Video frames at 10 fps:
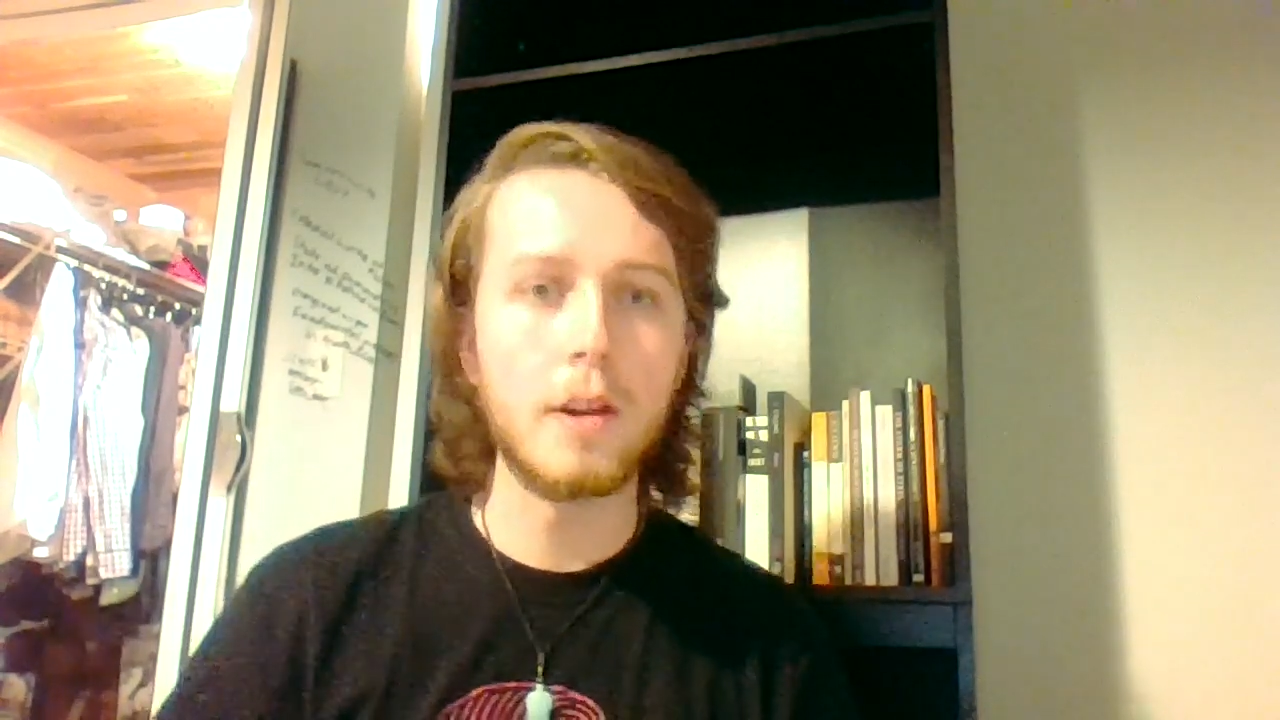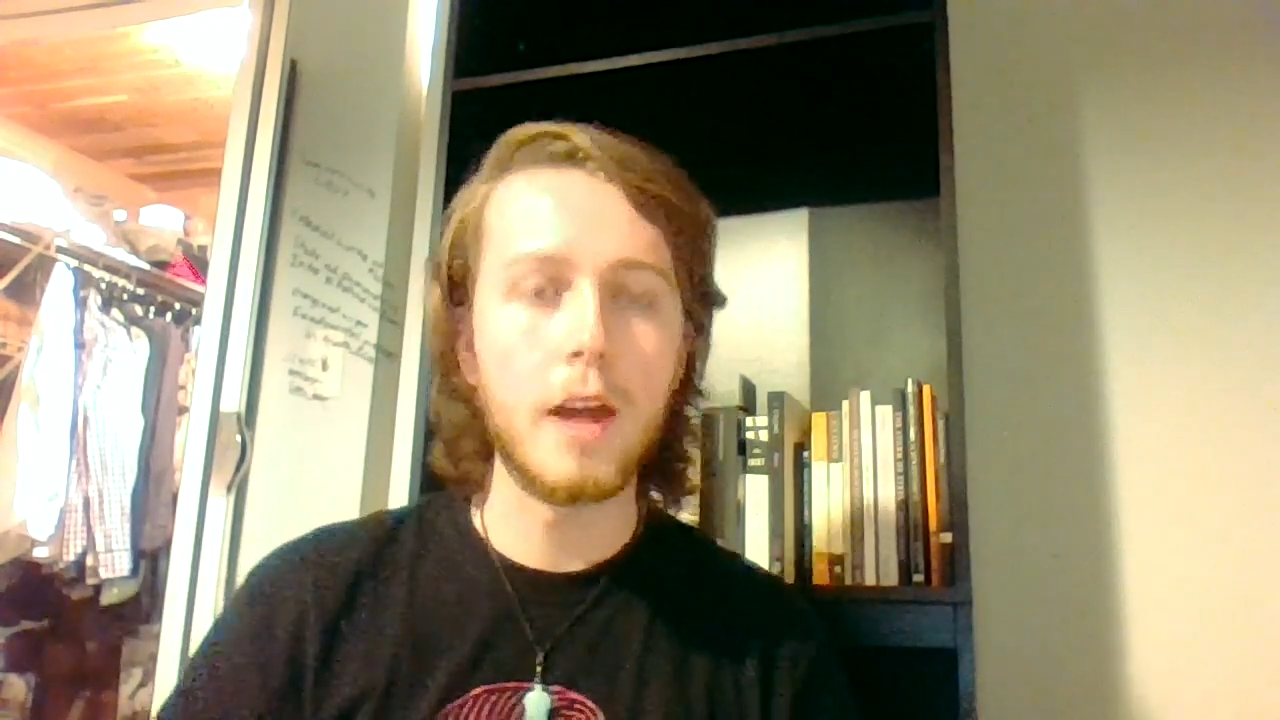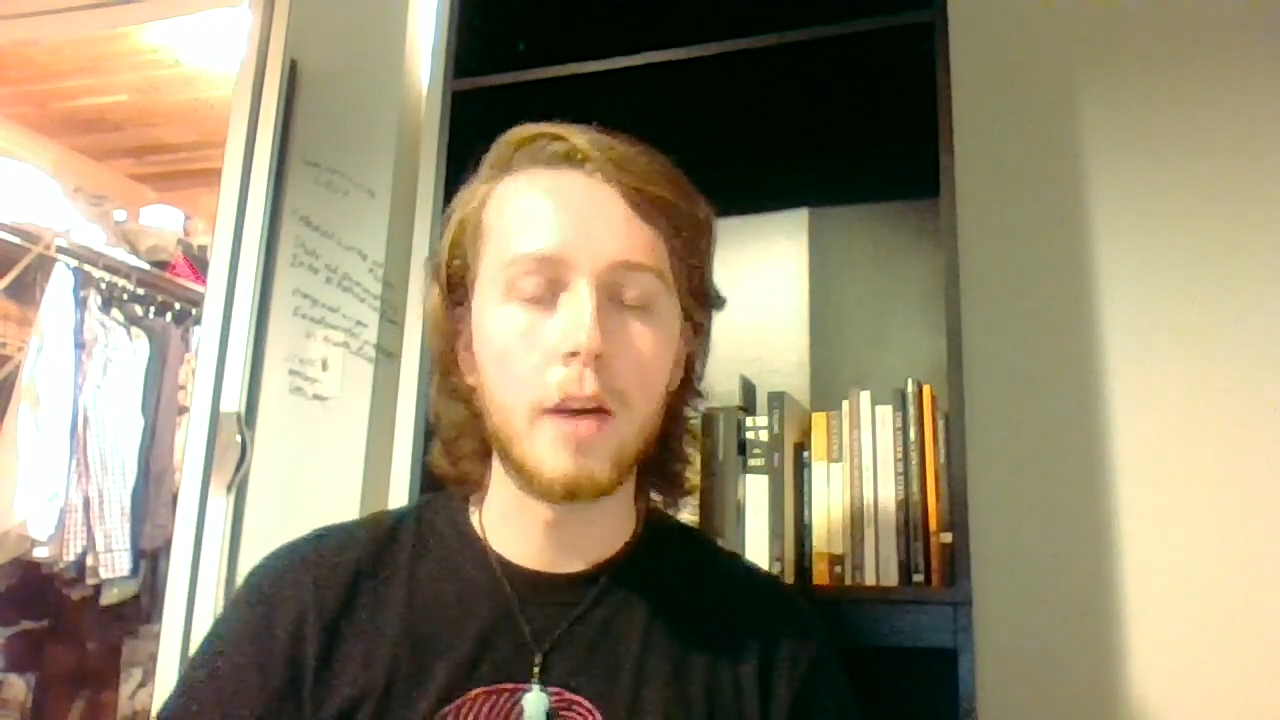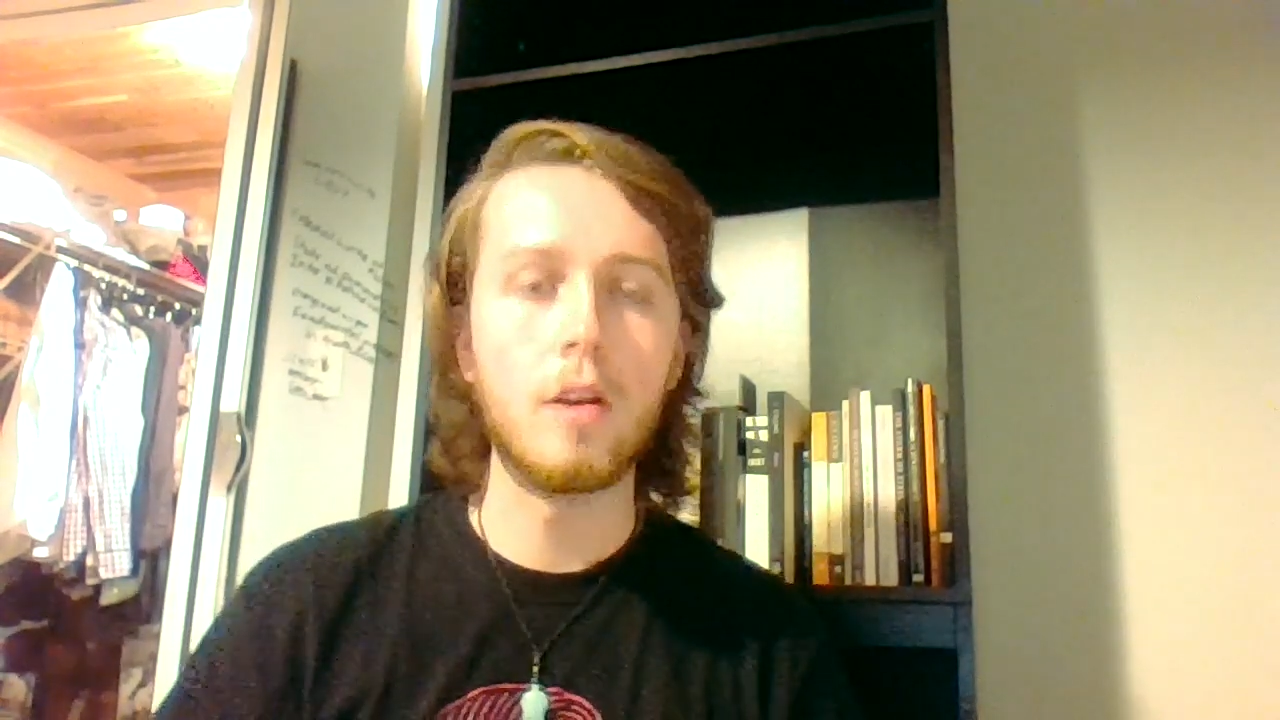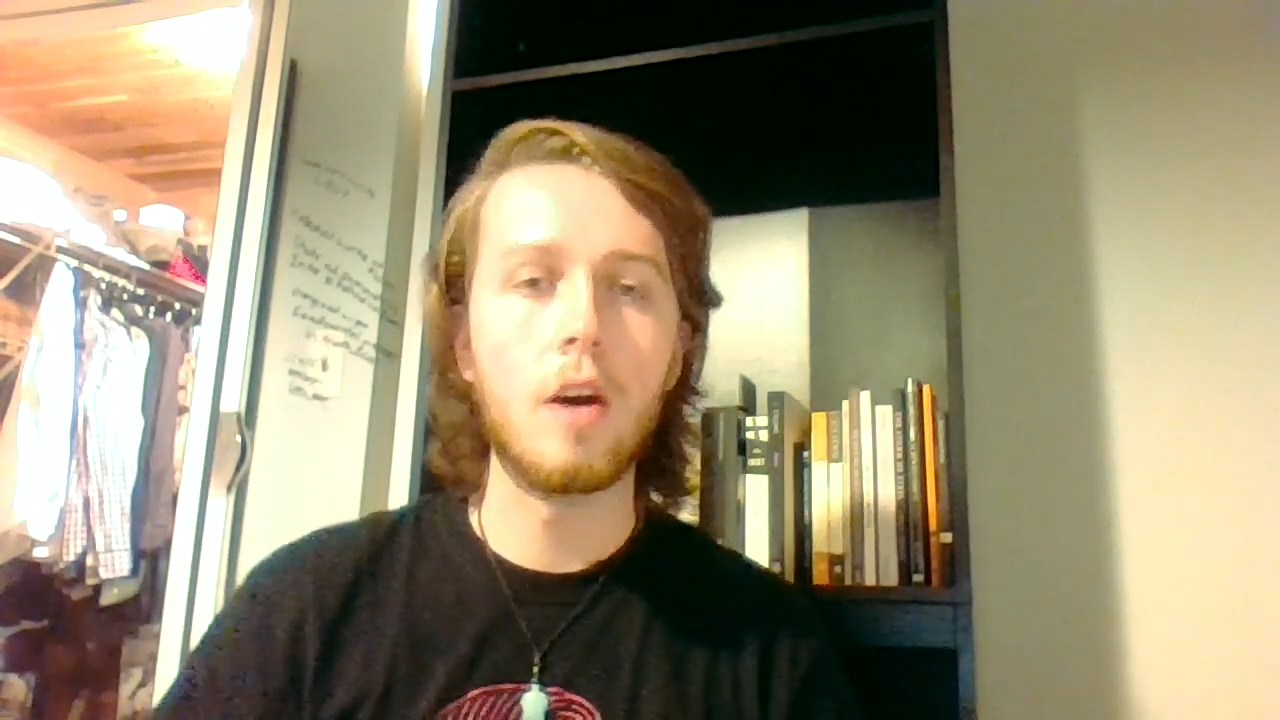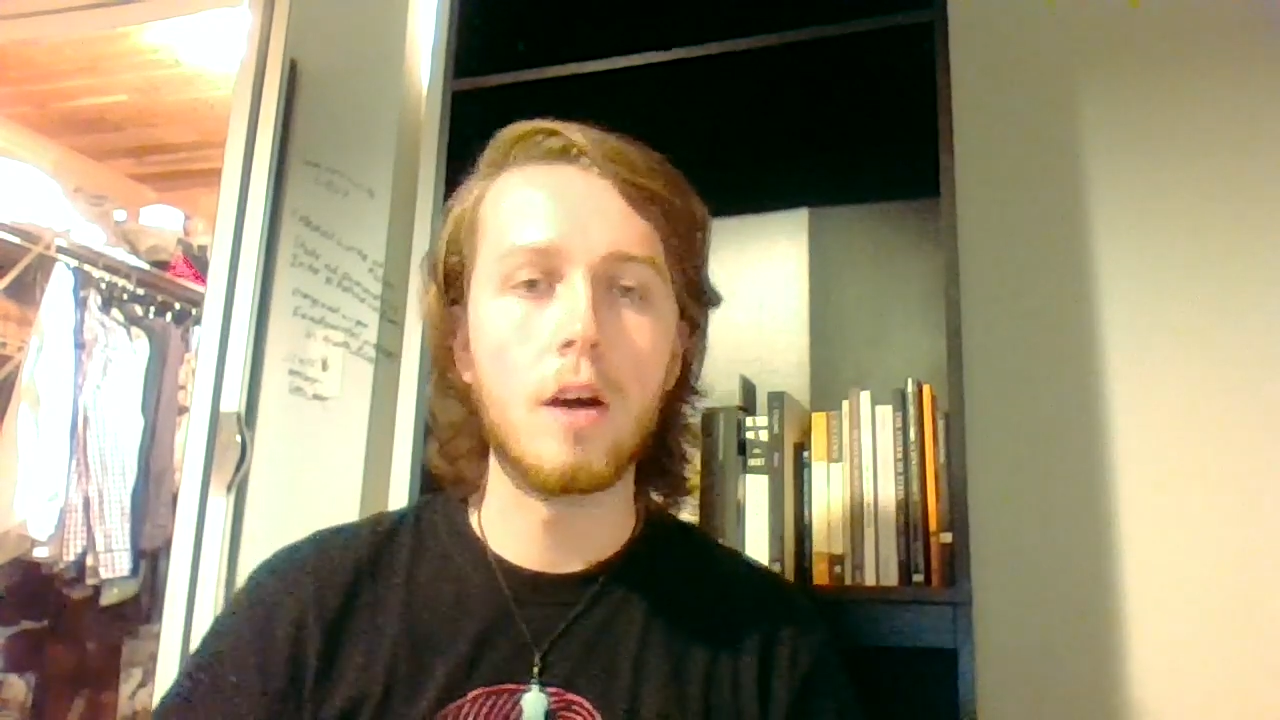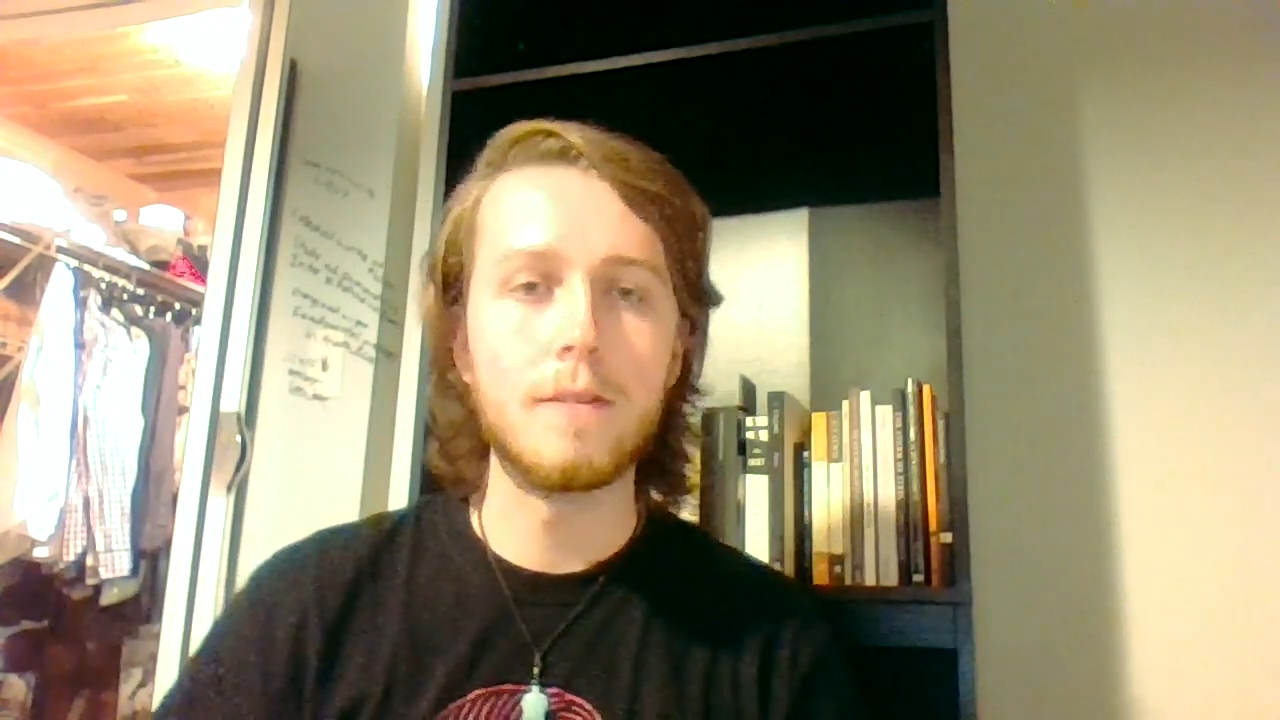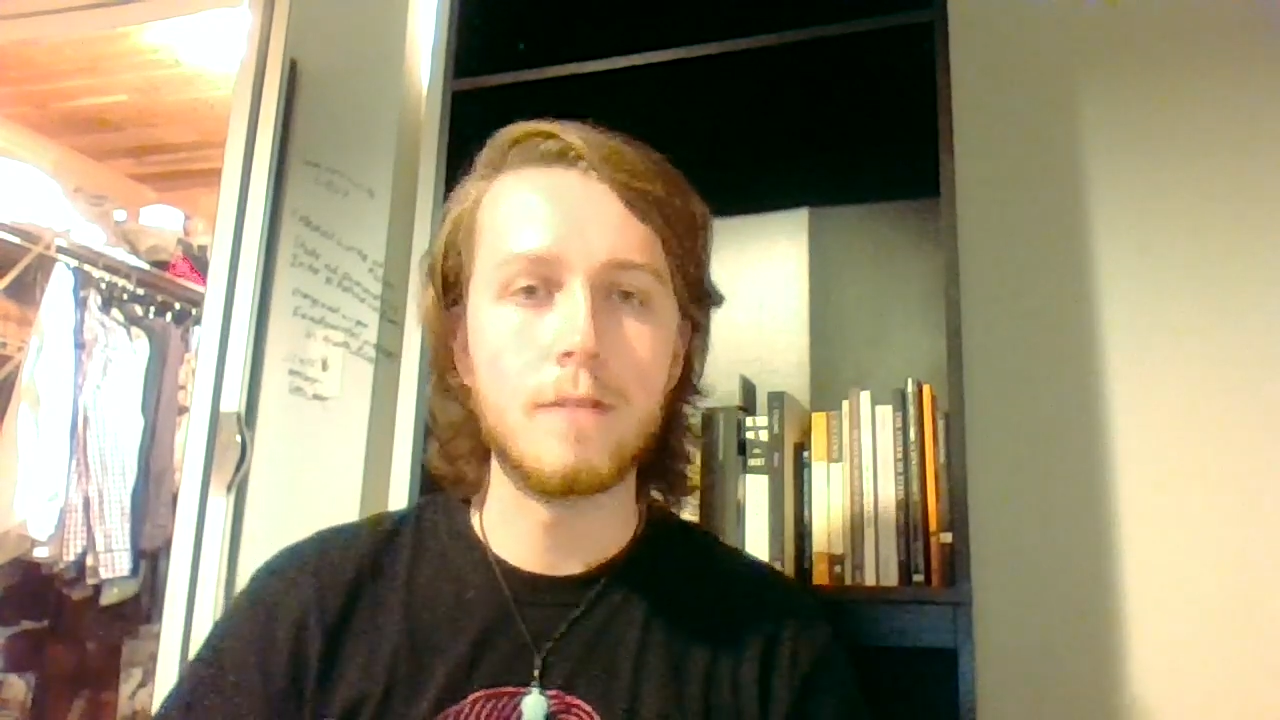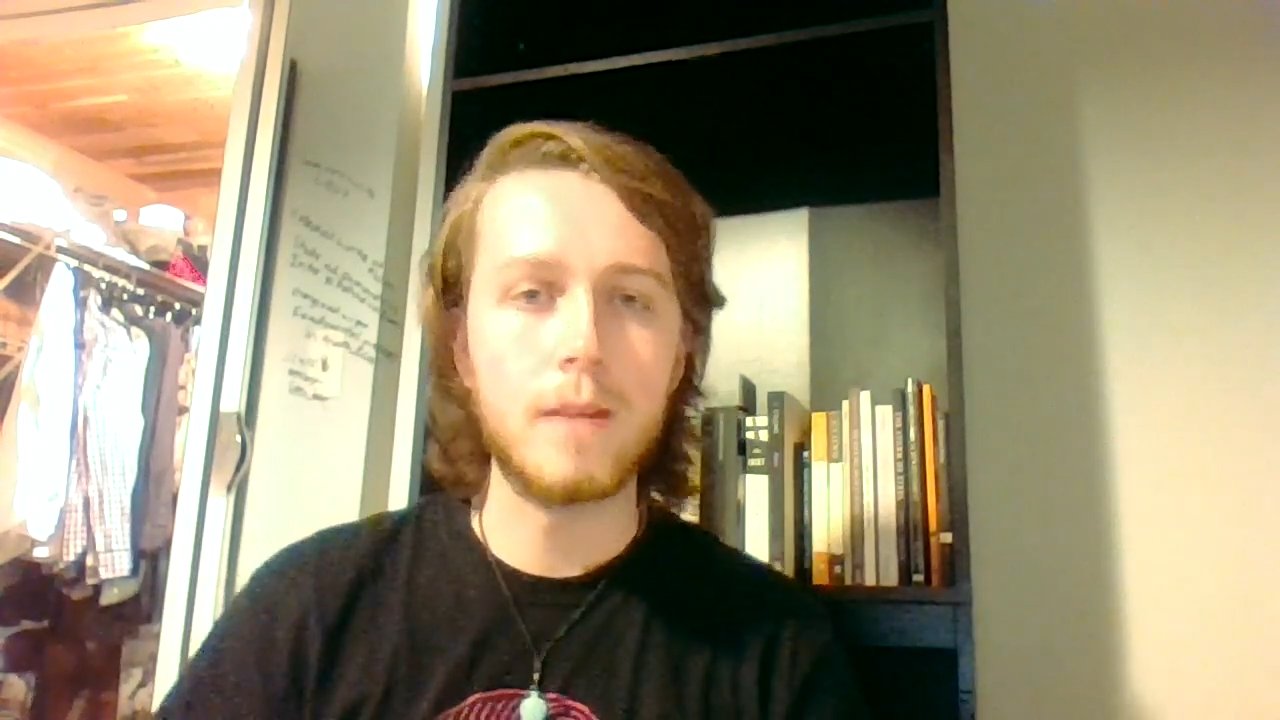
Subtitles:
taken off